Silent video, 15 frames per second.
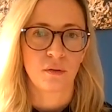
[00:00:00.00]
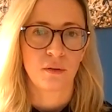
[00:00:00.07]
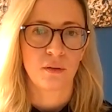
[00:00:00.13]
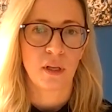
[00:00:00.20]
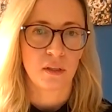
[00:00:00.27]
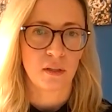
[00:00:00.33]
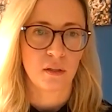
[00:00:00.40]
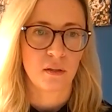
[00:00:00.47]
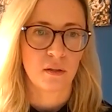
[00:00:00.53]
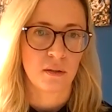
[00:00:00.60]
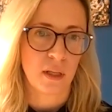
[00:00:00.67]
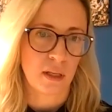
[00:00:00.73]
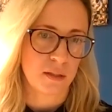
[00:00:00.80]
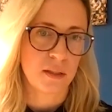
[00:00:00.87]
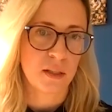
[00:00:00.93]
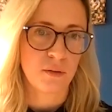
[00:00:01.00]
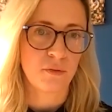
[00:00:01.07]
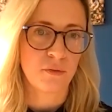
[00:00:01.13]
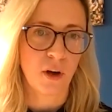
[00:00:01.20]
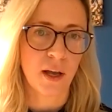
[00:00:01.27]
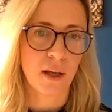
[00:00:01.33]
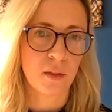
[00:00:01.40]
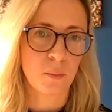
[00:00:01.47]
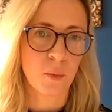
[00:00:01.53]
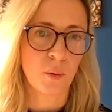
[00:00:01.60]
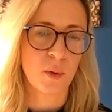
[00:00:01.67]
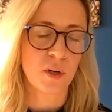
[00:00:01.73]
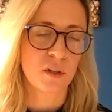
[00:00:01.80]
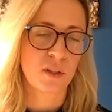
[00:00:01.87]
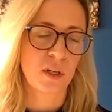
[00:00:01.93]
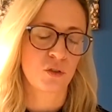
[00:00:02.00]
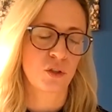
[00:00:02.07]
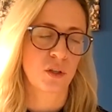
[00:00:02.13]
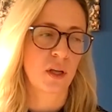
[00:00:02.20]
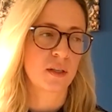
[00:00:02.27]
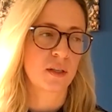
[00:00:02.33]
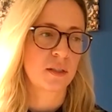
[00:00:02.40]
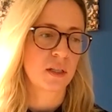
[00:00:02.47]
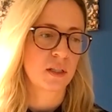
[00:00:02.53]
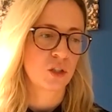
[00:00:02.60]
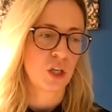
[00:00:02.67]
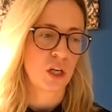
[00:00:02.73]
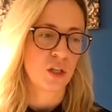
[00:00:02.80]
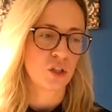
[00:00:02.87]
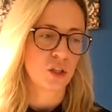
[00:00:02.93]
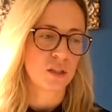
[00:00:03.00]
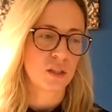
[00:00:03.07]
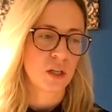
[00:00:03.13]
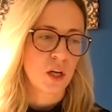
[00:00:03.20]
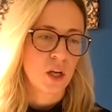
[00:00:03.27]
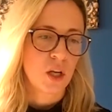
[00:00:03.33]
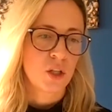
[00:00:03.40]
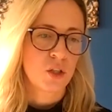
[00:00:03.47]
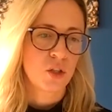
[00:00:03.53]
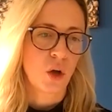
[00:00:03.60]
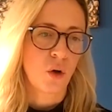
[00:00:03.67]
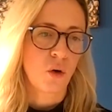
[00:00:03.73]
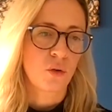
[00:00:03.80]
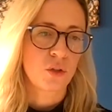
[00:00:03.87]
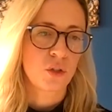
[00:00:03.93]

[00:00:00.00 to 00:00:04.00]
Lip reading: than CeFi at the moment, or centralized exchanges. So